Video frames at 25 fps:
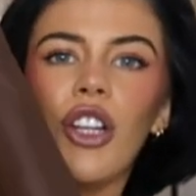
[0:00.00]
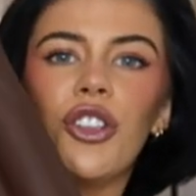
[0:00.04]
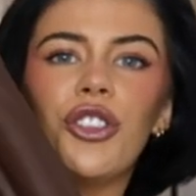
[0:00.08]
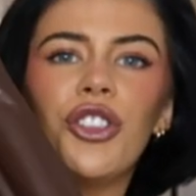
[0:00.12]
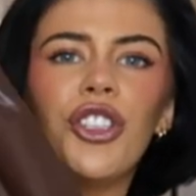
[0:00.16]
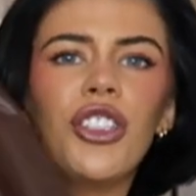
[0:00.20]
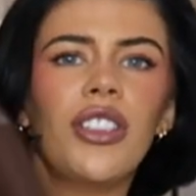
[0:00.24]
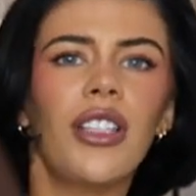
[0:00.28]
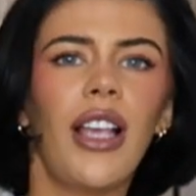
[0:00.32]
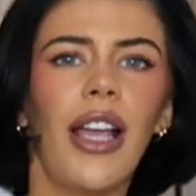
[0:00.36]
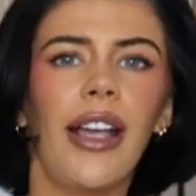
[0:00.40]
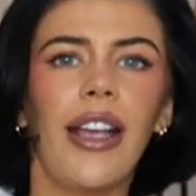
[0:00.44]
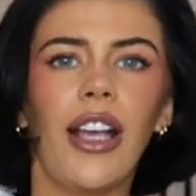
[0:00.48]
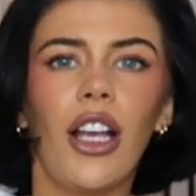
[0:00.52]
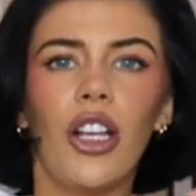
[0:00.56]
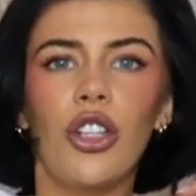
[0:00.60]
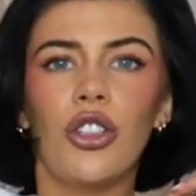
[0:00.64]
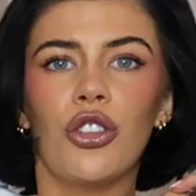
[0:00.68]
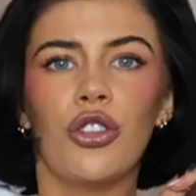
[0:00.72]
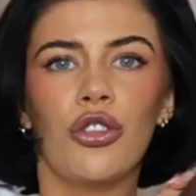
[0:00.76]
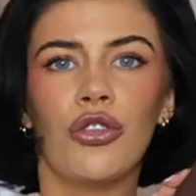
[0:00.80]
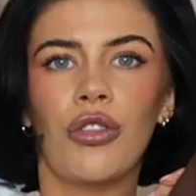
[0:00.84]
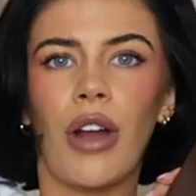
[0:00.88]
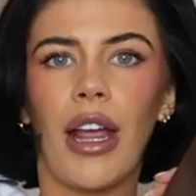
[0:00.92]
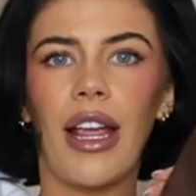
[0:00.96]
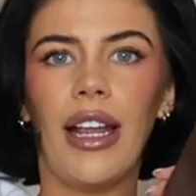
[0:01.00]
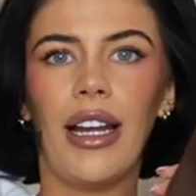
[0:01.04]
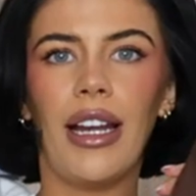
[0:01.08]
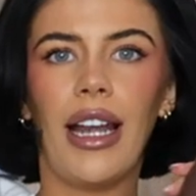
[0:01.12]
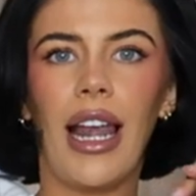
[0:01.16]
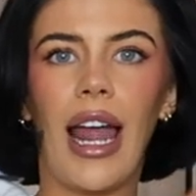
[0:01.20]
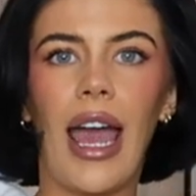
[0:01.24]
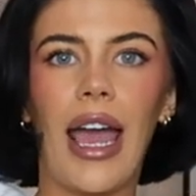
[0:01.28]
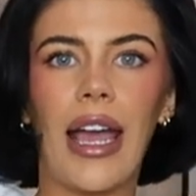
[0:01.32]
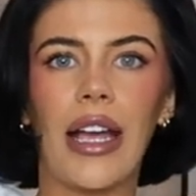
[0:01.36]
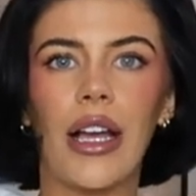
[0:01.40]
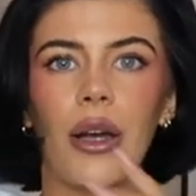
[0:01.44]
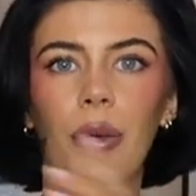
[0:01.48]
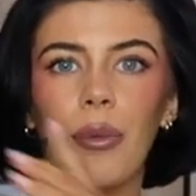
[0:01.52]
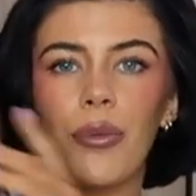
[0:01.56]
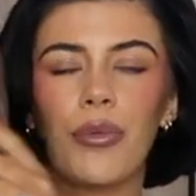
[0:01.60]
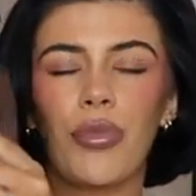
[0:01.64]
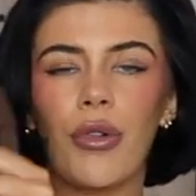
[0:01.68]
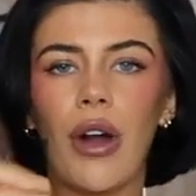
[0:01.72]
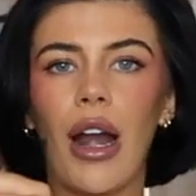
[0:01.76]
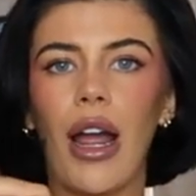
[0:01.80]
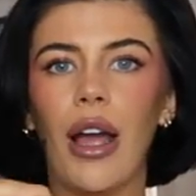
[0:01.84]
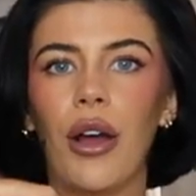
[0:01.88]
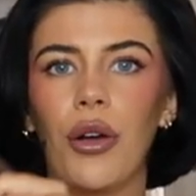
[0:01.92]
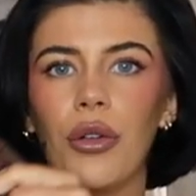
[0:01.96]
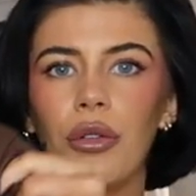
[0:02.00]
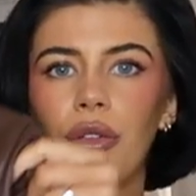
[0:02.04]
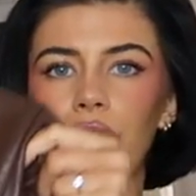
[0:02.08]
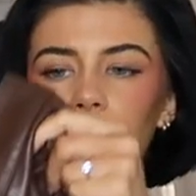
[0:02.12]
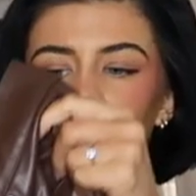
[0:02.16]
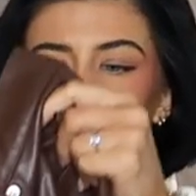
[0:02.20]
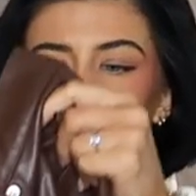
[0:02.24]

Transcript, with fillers: just like a straight leg brown